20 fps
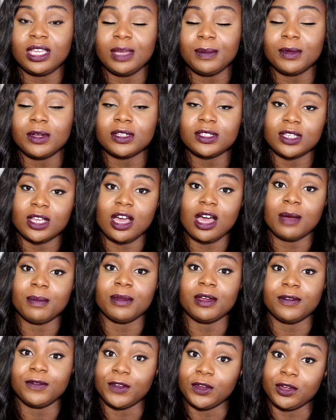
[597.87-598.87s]
keep on
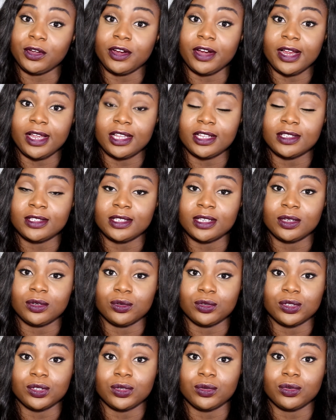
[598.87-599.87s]
top of your grades
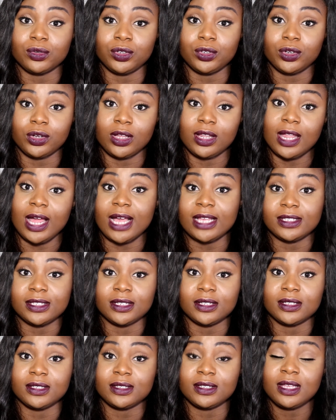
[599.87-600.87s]
and also your
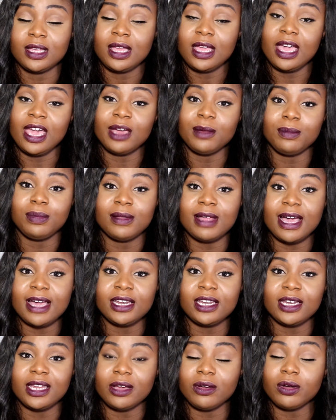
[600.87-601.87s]
classes and
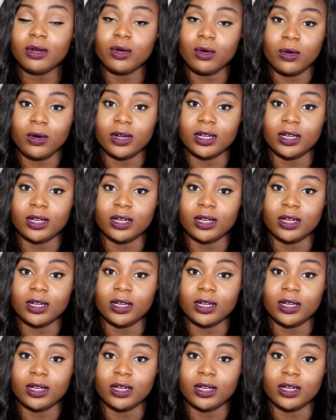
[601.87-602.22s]
plan it out